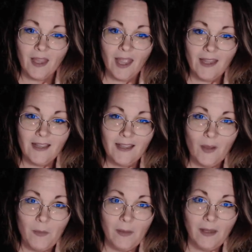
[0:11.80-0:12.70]

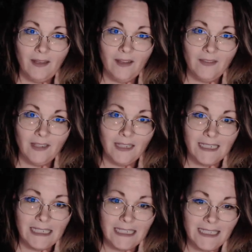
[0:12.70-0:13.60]
Hello, my
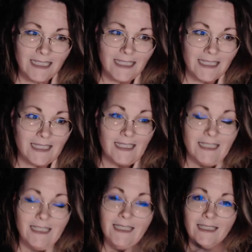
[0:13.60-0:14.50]
lovelies.
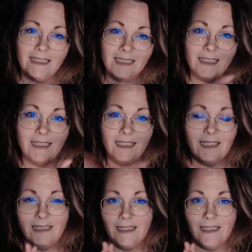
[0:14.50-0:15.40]

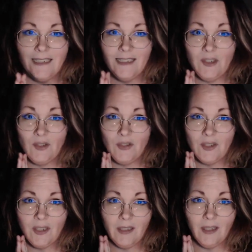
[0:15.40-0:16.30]
It
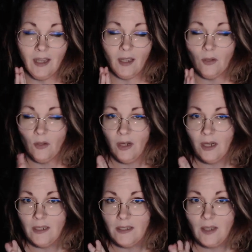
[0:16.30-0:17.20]
is a
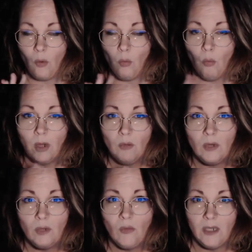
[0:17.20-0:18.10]
glorious
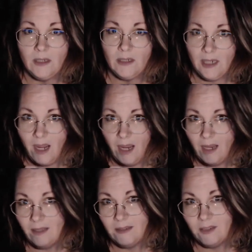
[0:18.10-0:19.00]
111
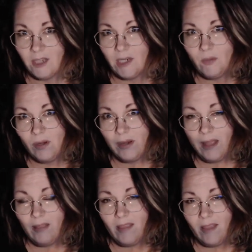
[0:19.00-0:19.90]
today, January
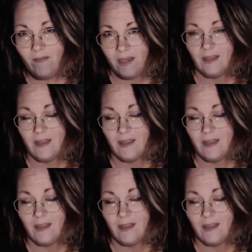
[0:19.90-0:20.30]
11th,